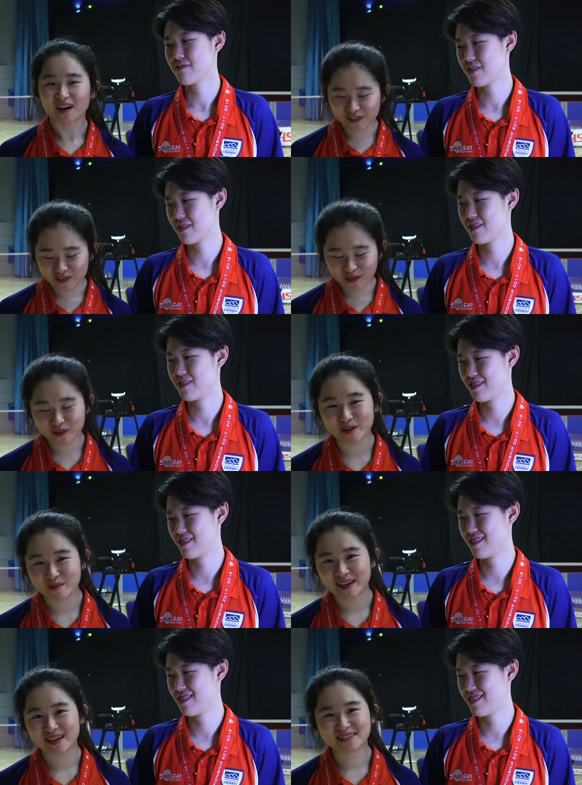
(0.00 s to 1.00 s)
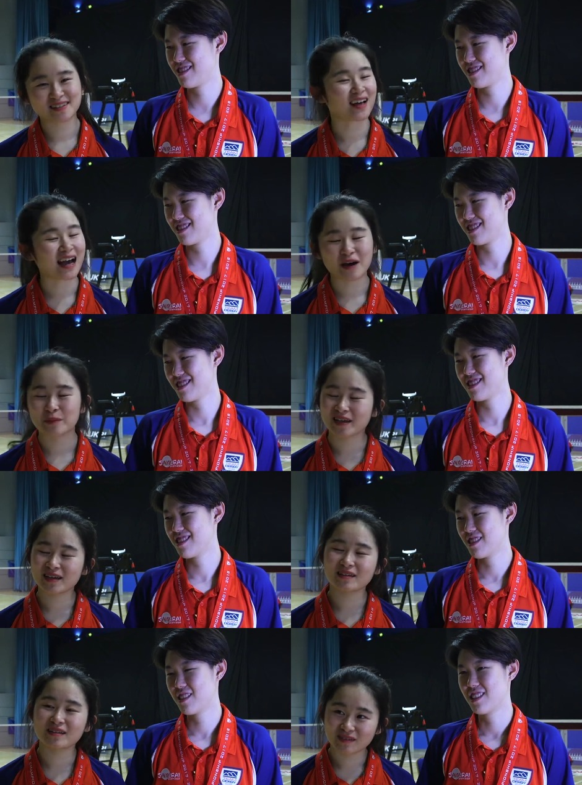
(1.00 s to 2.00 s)
Speaker 1: I feel amazed, like
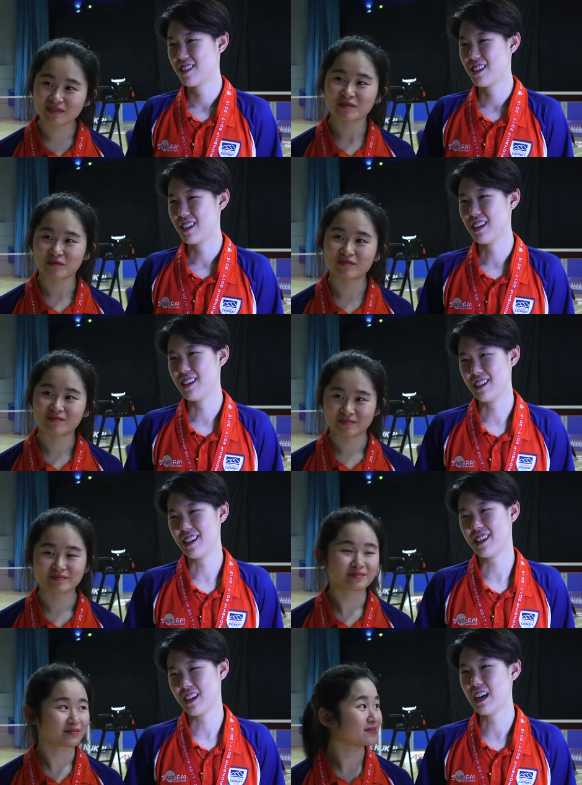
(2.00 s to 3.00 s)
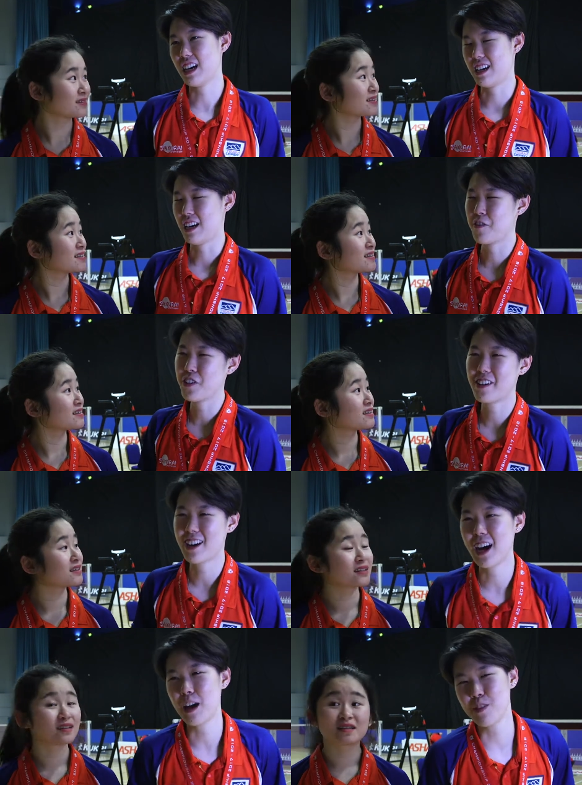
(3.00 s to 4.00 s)
happy. Yeah, I feel
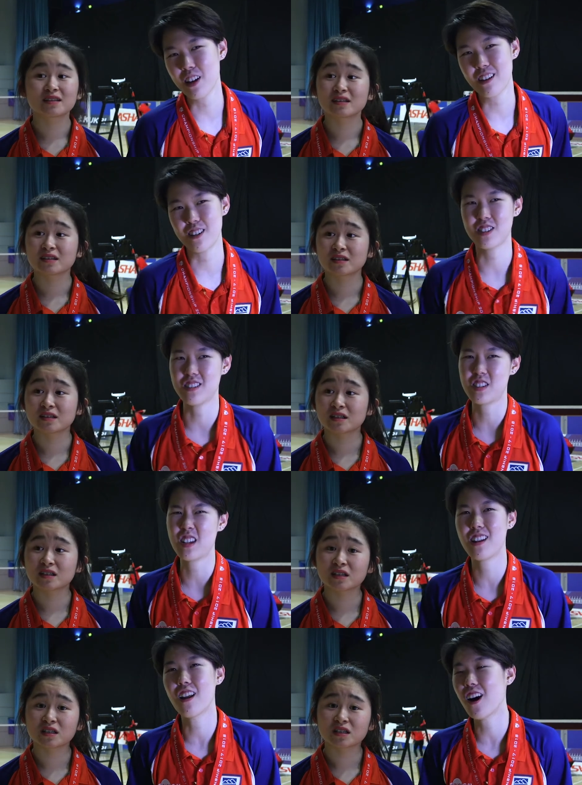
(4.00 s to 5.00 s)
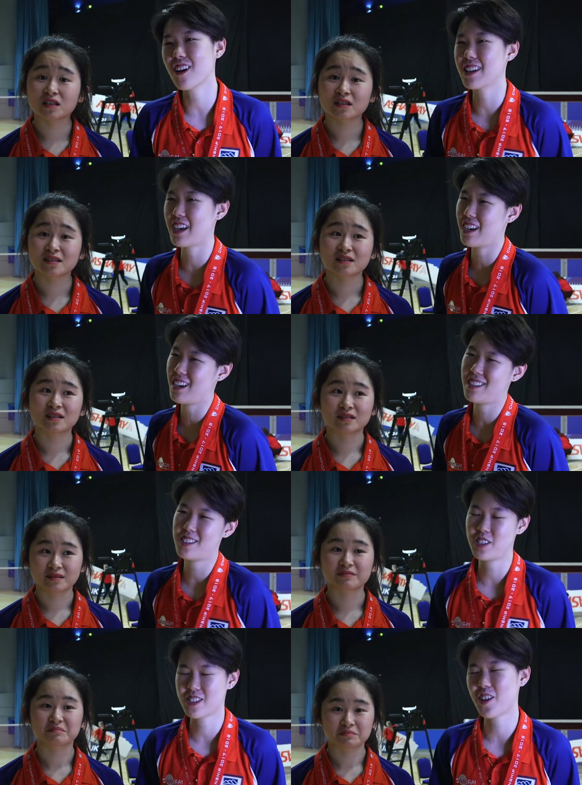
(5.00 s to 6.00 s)
very happy because it's a long day
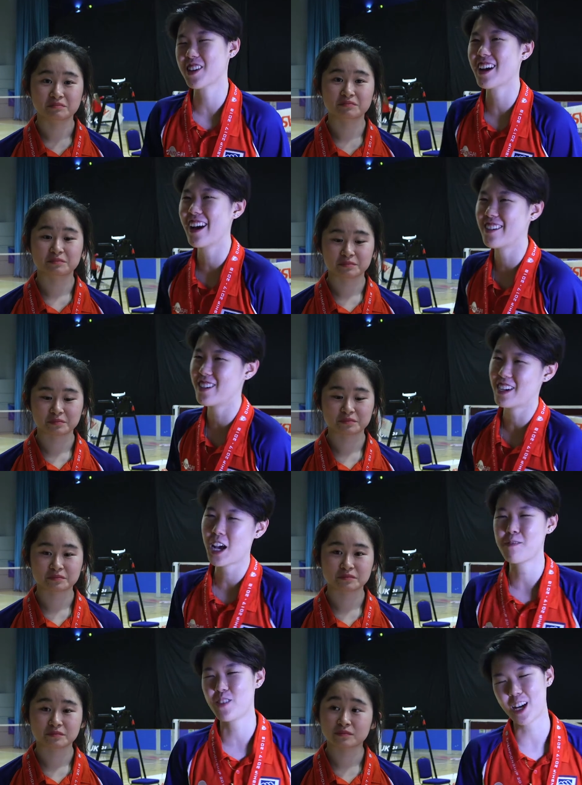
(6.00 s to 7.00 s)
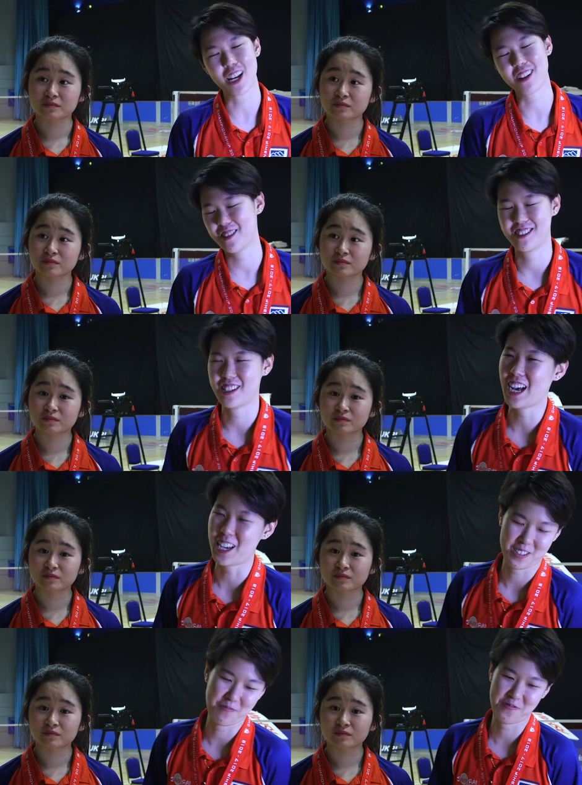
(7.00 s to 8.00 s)
and it's quite tiring. I'm happy I,
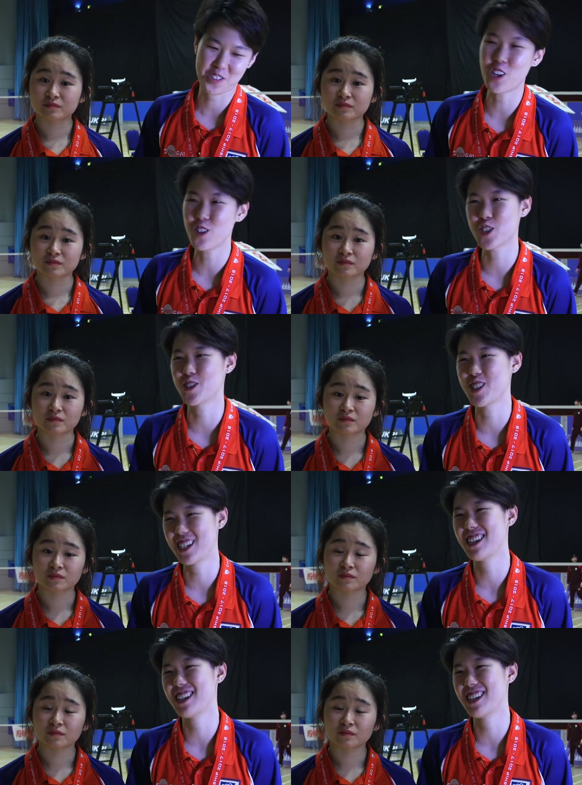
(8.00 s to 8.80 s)
I go through it.